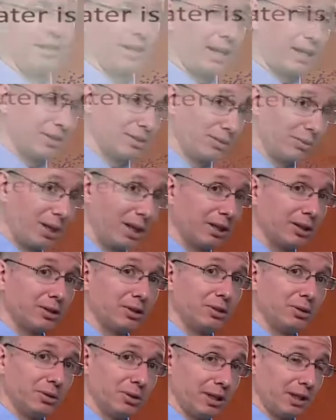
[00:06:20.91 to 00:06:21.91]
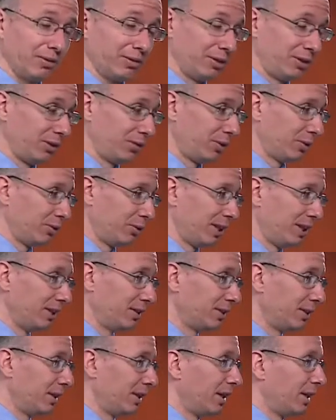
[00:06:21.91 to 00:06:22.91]
as a molecule have a different
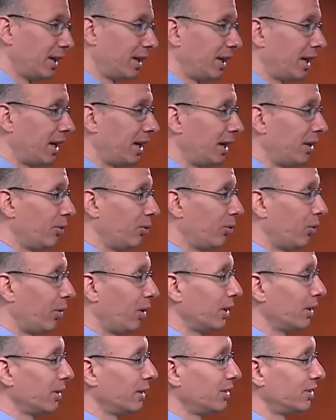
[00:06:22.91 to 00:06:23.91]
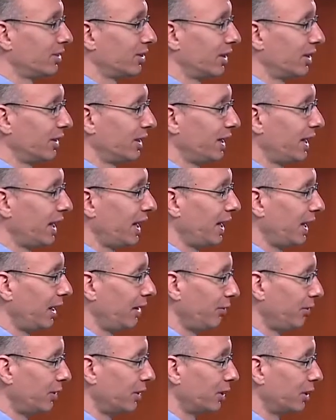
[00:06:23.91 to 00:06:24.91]
weight. And water that's slightly
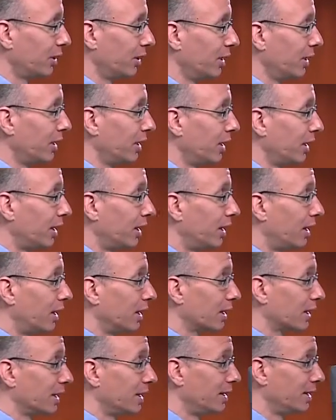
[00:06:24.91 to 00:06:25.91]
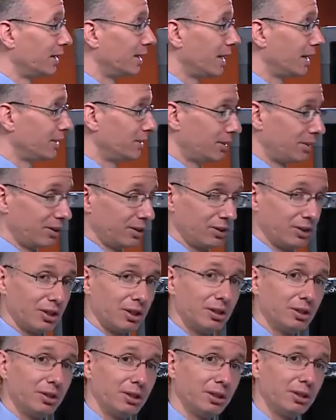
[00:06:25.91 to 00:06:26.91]
heavier condenses
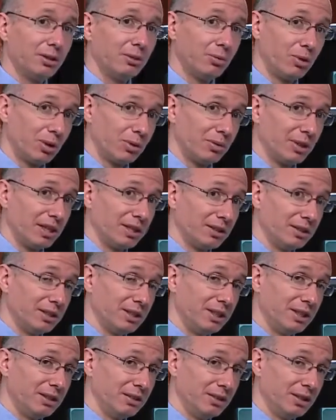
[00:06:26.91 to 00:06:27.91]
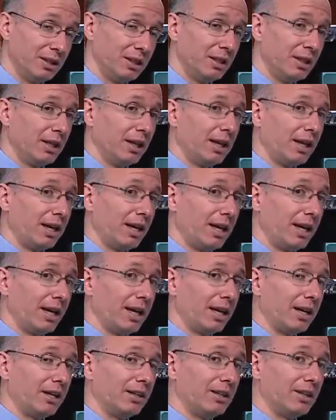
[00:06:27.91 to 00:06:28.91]
a little more readily,
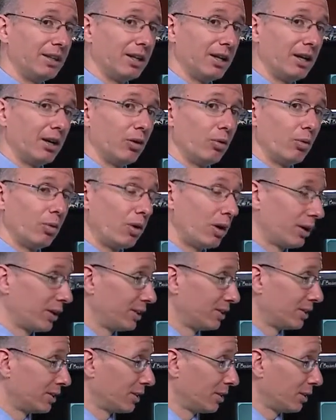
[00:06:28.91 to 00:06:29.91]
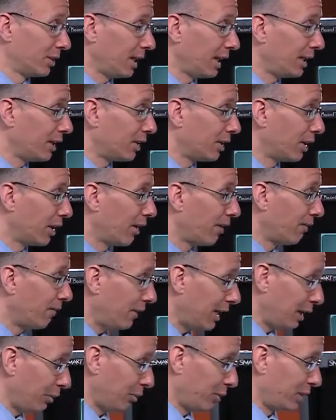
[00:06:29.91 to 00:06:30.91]
and water that's a little lighter
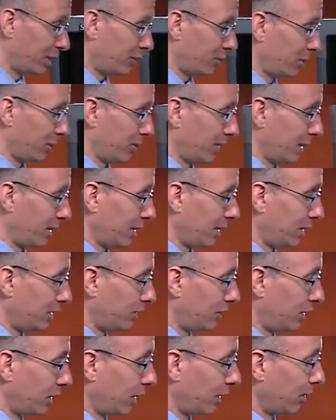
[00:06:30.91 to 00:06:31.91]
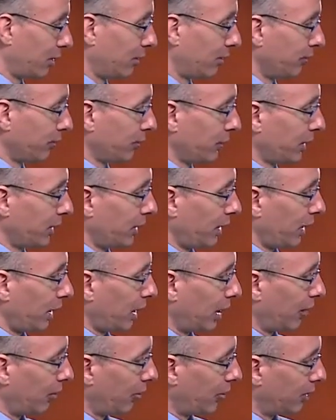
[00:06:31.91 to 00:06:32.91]
evaporates more readily. So
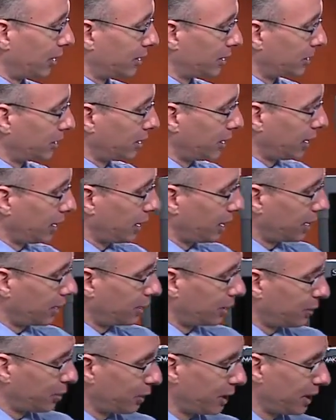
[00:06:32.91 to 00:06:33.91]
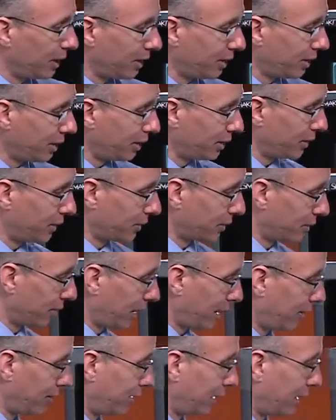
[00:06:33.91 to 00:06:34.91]
what's displayed in this
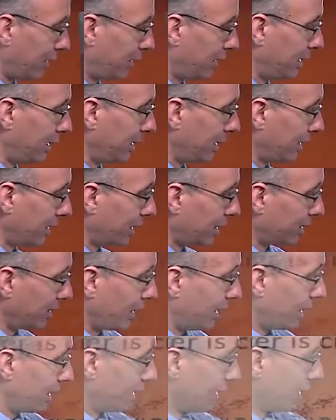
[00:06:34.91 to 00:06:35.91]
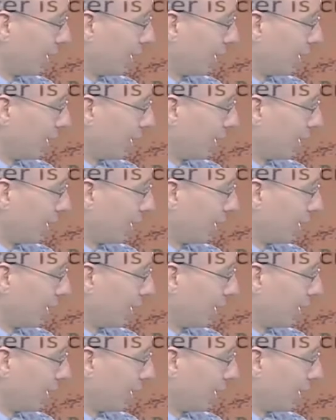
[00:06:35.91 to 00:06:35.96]
graph down here is that